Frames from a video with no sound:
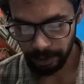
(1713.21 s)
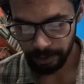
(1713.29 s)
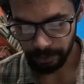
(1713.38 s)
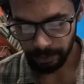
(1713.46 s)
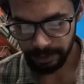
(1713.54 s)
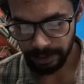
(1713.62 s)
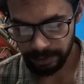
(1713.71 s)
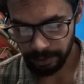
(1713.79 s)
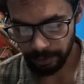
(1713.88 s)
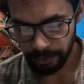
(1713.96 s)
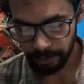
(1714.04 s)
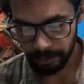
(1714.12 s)
So it says the
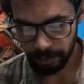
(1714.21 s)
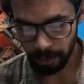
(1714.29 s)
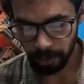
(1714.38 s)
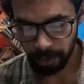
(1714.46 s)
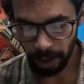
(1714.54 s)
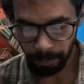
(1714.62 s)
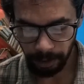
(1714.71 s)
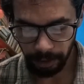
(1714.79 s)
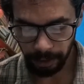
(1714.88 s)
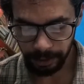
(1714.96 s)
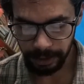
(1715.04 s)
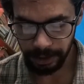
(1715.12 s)
note,
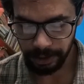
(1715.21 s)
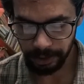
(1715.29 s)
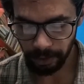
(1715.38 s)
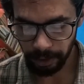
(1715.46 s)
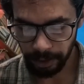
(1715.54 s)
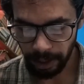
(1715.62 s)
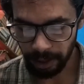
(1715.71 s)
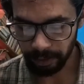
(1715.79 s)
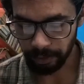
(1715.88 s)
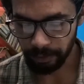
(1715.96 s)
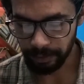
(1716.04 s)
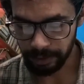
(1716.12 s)
Tokonama, a niche or an
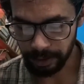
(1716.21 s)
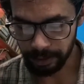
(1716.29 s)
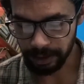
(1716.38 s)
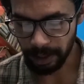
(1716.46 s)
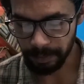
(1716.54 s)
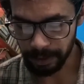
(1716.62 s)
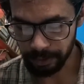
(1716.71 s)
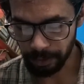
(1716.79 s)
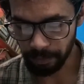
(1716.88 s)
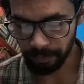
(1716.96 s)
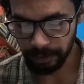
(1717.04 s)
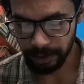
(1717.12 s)
alcove in a Japanese
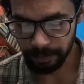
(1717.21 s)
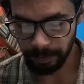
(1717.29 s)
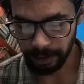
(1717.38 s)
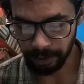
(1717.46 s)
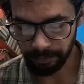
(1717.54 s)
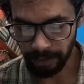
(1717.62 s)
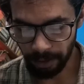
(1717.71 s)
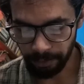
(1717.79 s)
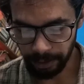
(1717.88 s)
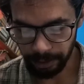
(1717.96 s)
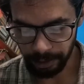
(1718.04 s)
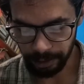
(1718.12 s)
home for displaying a
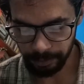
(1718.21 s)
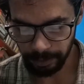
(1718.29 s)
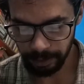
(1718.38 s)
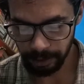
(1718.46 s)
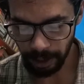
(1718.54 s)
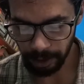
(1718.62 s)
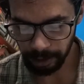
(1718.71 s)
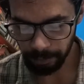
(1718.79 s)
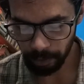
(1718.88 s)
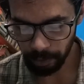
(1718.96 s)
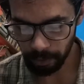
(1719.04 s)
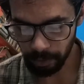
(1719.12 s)
flower arrangement,
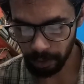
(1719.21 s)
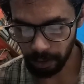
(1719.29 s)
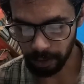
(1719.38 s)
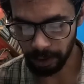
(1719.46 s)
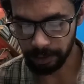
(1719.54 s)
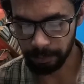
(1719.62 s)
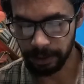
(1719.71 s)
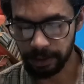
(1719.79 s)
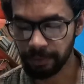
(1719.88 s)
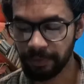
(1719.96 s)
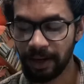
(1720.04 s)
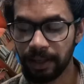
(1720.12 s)
kakemono, or other
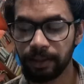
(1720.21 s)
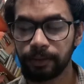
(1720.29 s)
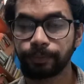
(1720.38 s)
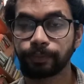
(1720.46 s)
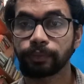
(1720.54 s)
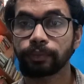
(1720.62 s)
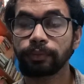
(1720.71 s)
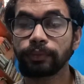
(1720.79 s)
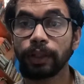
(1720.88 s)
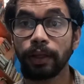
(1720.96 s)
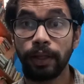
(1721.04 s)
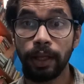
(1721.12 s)
piece of art.
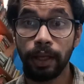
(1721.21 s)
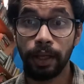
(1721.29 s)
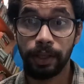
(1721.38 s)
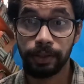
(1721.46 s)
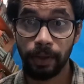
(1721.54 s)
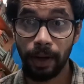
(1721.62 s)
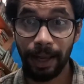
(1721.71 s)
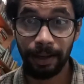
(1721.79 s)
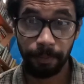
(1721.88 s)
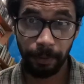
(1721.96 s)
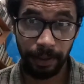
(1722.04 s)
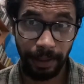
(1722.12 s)
So
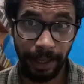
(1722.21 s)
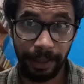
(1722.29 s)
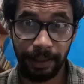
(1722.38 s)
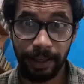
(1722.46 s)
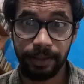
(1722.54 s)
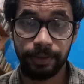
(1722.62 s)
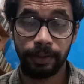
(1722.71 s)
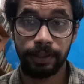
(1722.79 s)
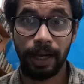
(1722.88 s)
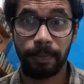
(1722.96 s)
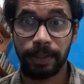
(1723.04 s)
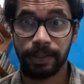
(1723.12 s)
I'll put like links to the
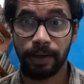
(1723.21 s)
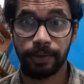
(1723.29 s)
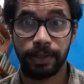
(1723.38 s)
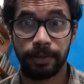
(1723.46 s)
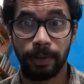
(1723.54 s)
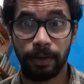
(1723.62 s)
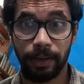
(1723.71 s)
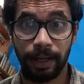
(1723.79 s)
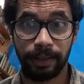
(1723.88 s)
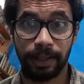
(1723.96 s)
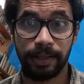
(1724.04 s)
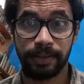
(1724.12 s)
Japanese houses below,
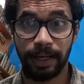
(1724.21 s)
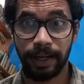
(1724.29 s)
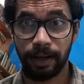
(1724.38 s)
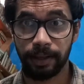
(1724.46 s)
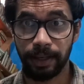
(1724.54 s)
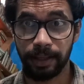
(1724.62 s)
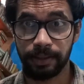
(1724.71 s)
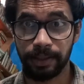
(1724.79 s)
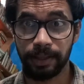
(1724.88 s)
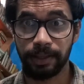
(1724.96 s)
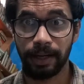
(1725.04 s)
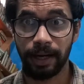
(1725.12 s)
like the inside architecture here.